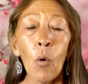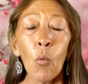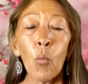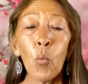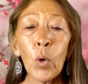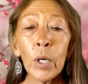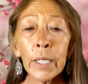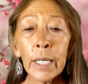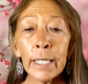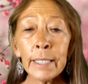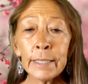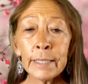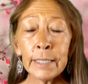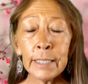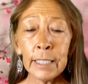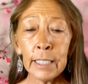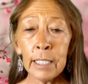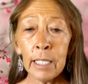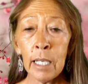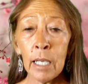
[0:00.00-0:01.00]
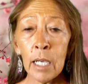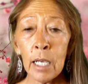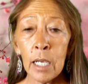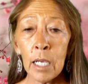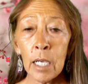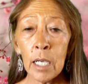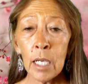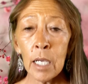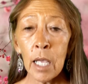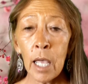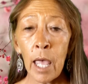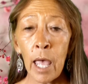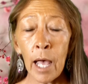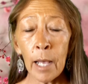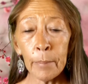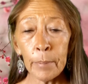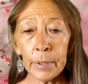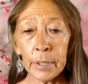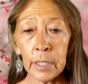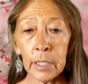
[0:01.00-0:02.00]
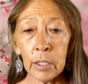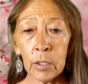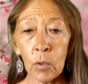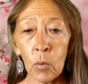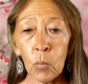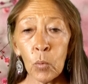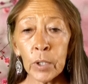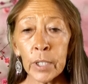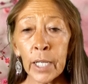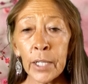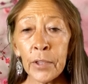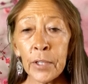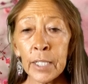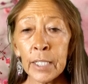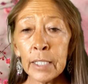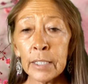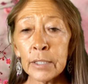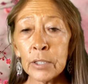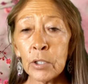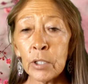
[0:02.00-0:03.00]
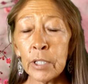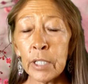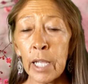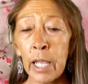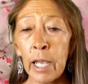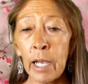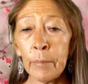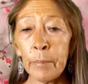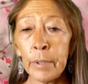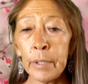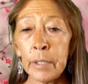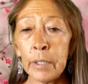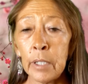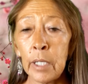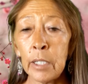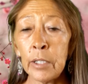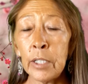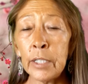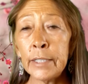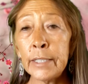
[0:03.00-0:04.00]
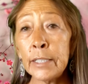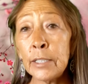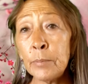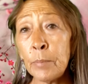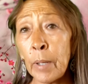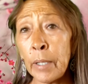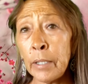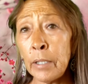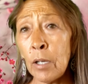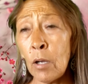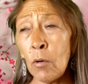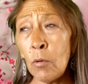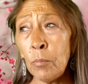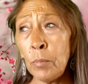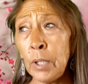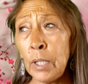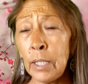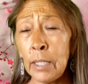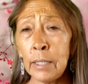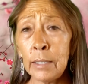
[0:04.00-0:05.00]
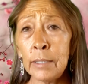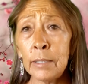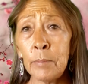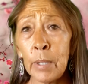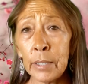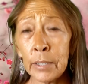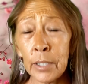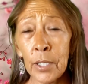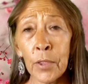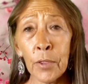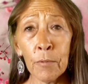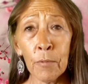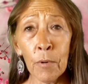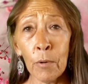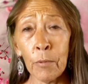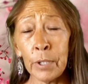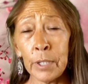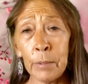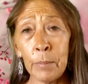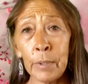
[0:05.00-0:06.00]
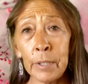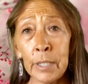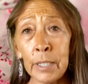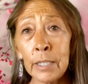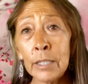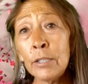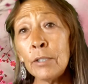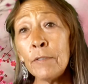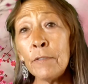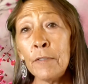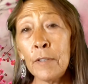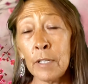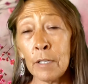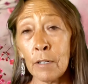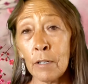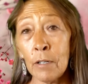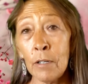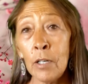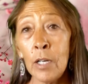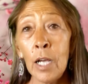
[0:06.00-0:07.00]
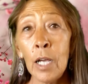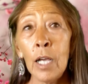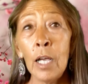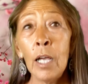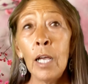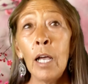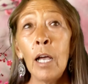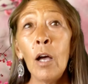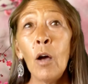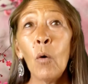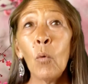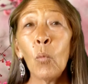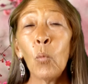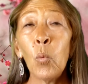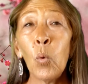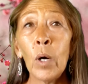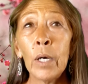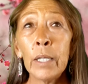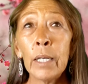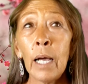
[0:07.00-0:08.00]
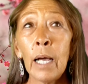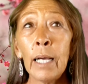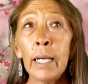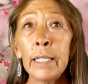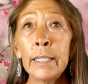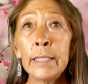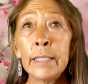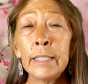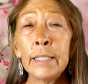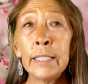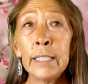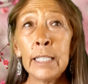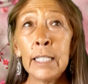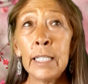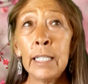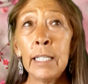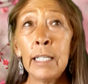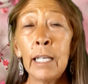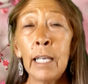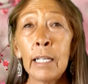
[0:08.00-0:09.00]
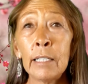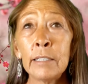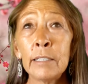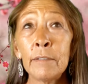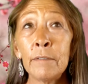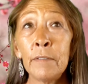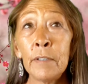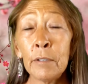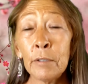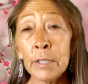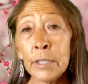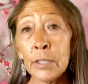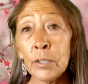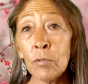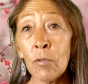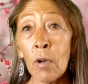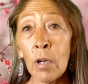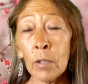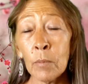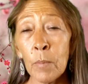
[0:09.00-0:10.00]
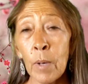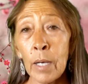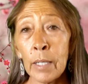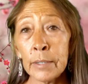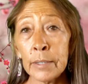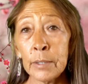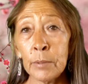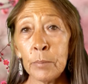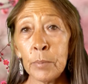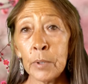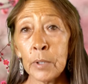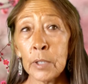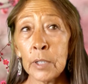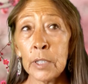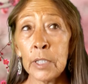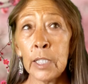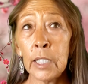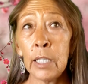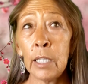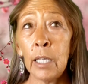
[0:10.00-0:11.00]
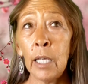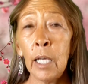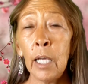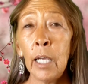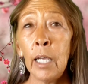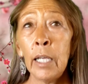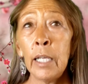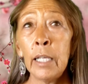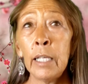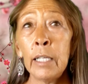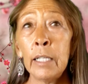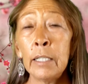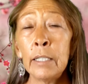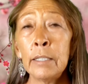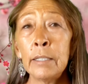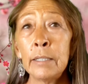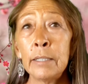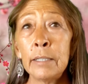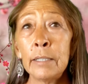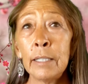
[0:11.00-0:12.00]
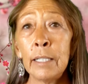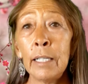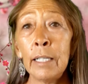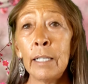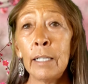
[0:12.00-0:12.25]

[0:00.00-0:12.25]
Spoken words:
what I see happening, what I think is going to happen, and this is by no means meant to throw anybody into fear, what I see as a very strong possibility is,